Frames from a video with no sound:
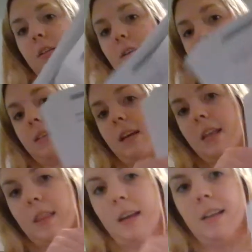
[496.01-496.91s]
looks
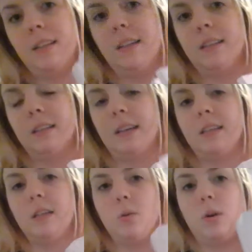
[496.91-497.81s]
like this. It's
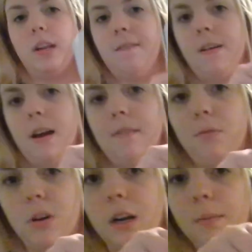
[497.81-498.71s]
lesson 25
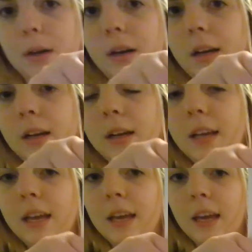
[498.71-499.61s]
workbook.
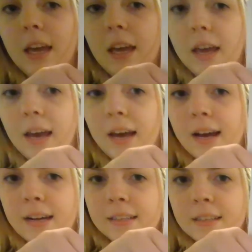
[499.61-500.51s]
It
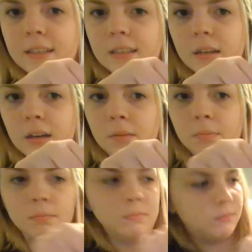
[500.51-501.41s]
has
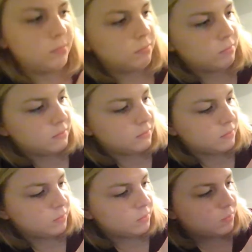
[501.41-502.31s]
some
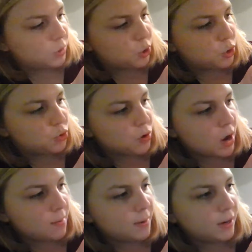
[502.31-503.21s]

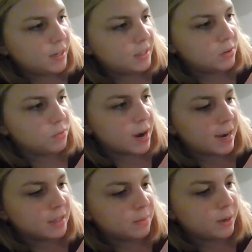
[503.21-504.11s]
strawberries and
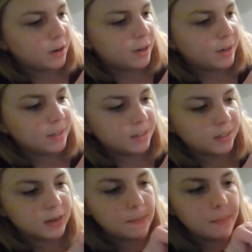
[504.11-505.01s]
raspberries
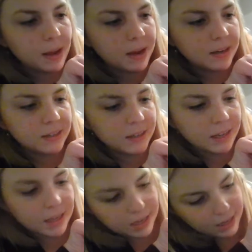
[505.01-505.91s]
and some pandas and
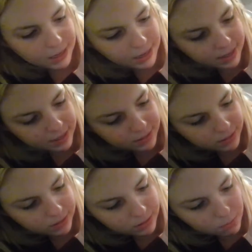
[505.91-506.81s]
kitty cats
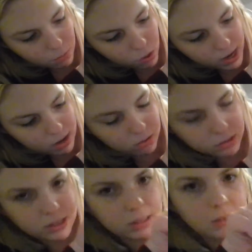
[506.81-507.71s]
and some
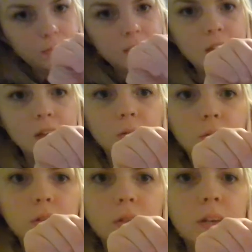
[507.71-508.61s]
whales and some
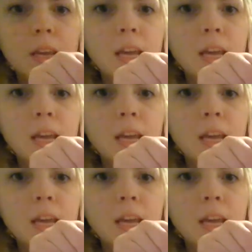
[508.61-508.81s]
seals.